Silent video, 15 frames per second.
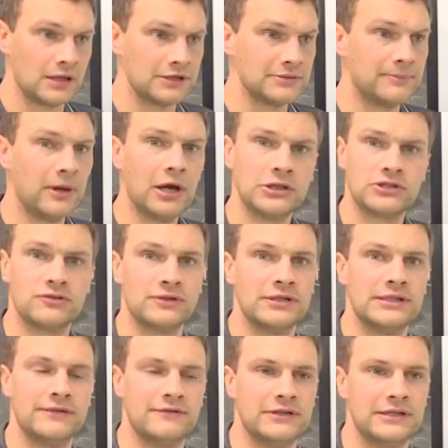
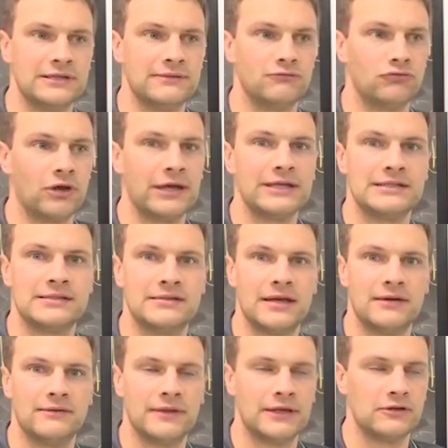debauchery of the rights
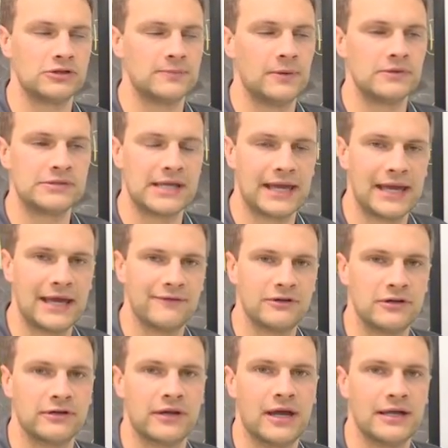that they're supposed to have
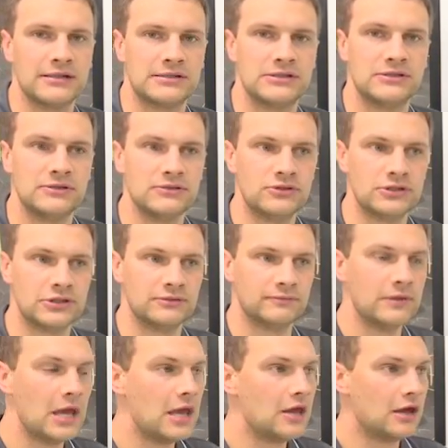under the
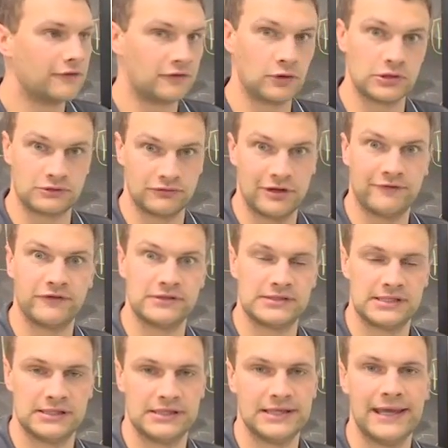Constitution, of course
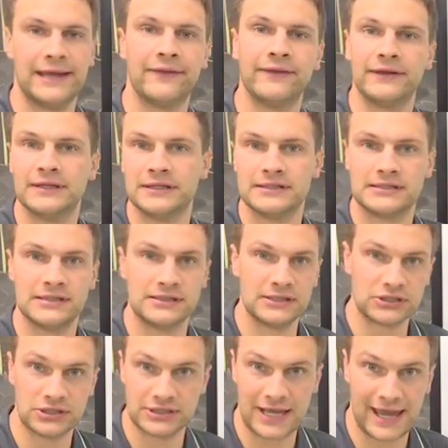referencing the Alien and
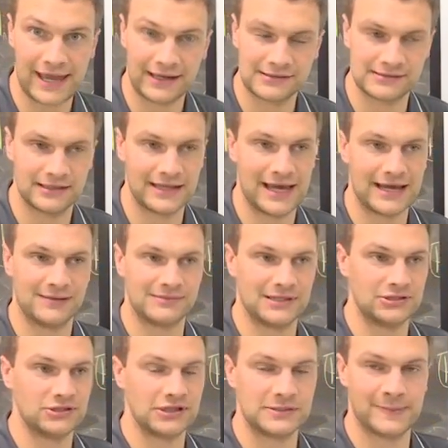Sedition Acts that Adams
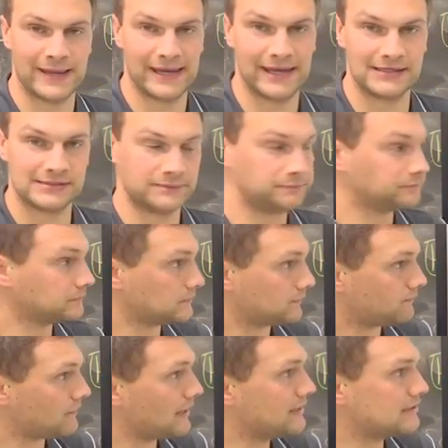had just passed.
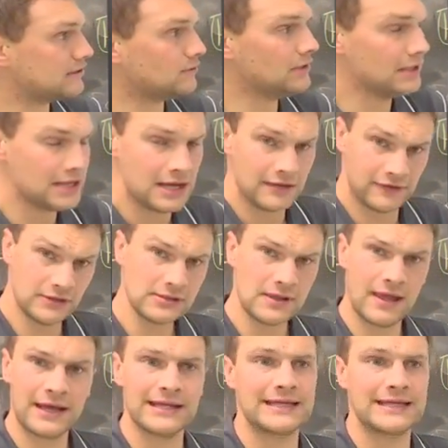And so there's a lot